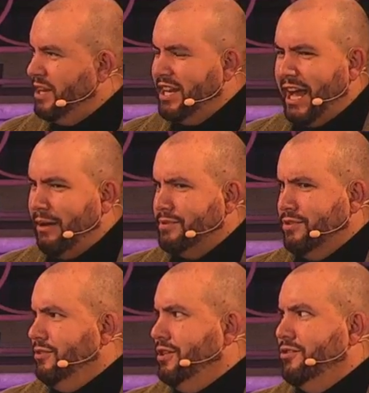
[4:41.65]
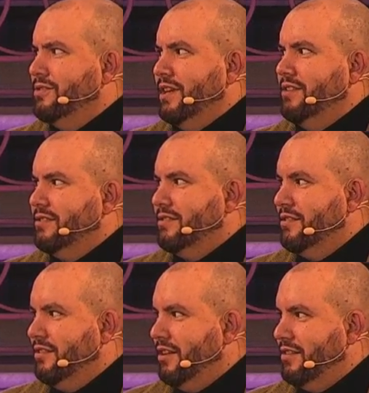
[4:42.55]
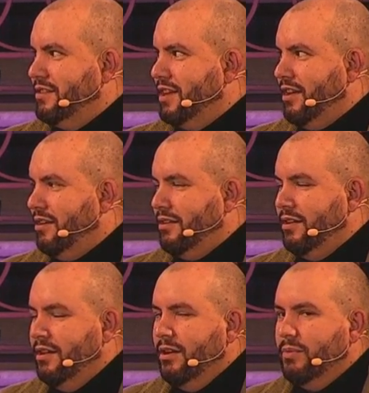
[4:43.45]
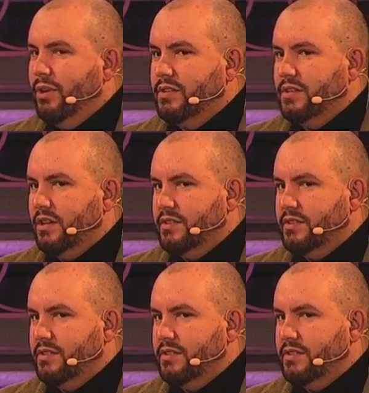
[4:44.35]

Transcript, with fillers: made absolutely no sense yeah. as a gay person.